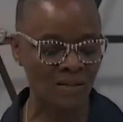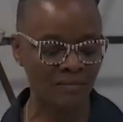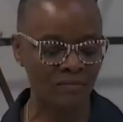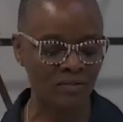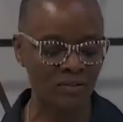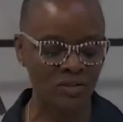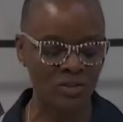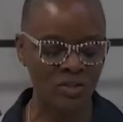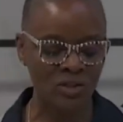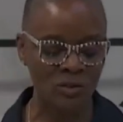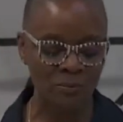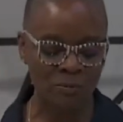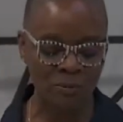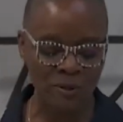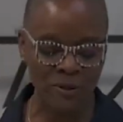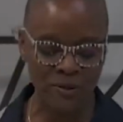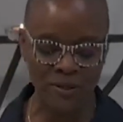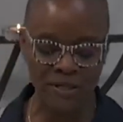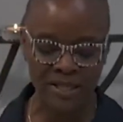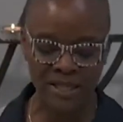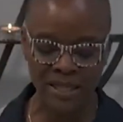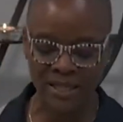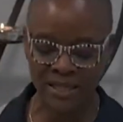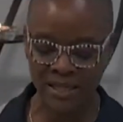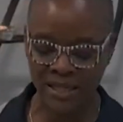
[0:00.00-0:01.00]
of the
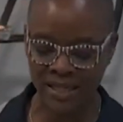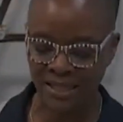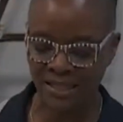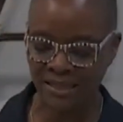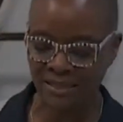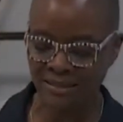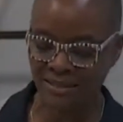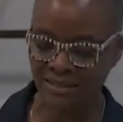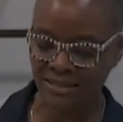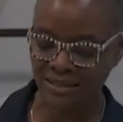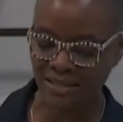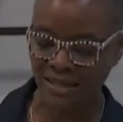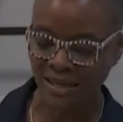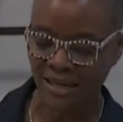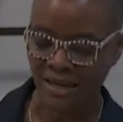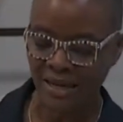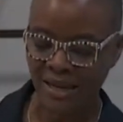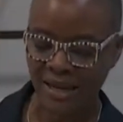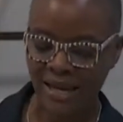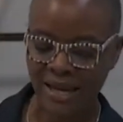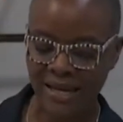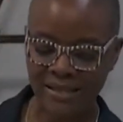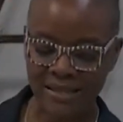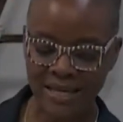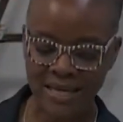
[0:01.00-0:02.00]
spirit in us,
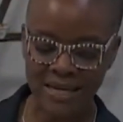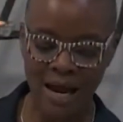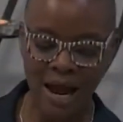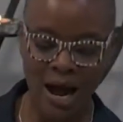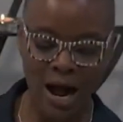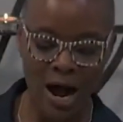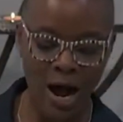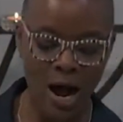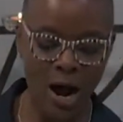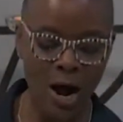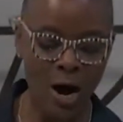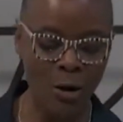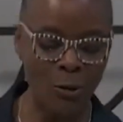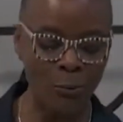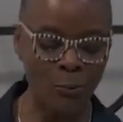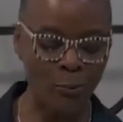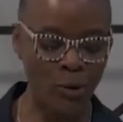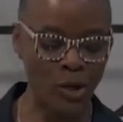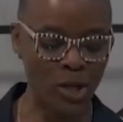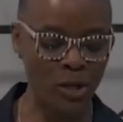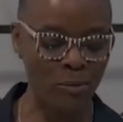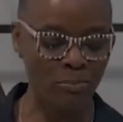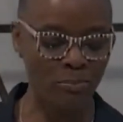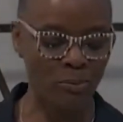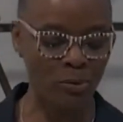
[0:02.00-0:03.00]
and that all
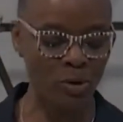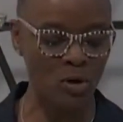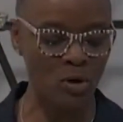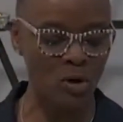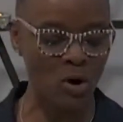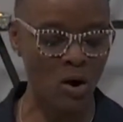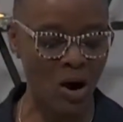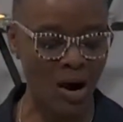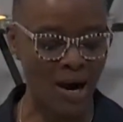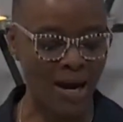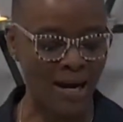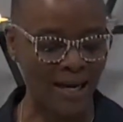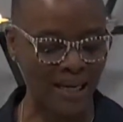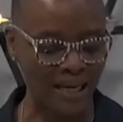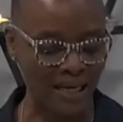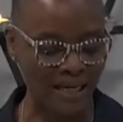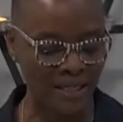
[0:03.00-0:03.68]
people are